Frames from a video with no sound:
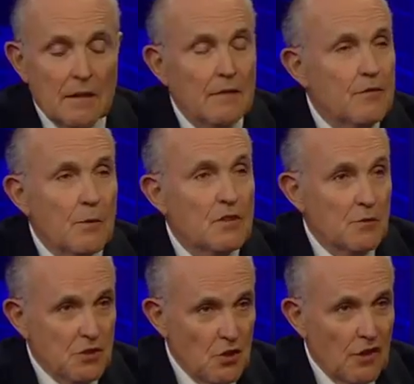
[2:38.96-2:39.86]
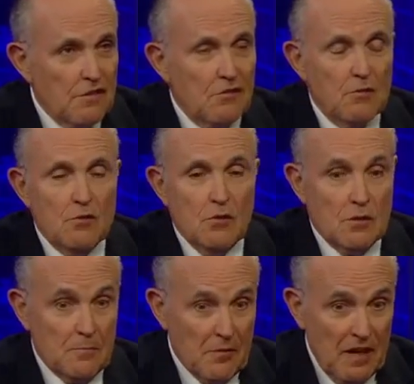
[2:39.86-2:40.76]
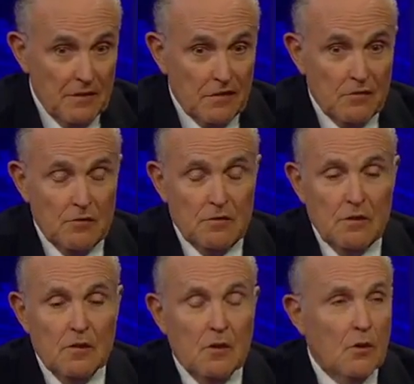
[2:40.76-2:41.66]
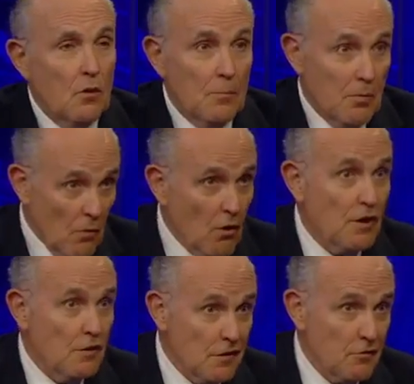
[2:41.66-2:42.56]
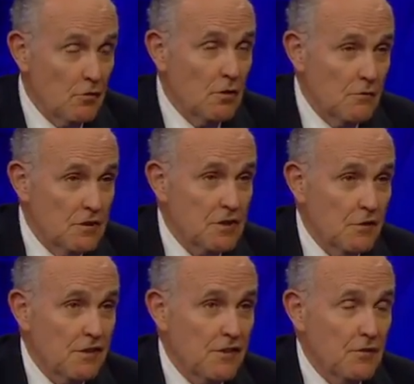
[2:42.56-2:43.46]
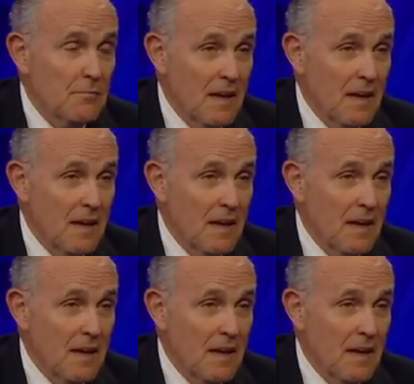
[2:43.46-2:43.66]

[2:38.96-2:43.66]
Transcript: if you went to a charter school or a private school or a parochial school, of which there are still many.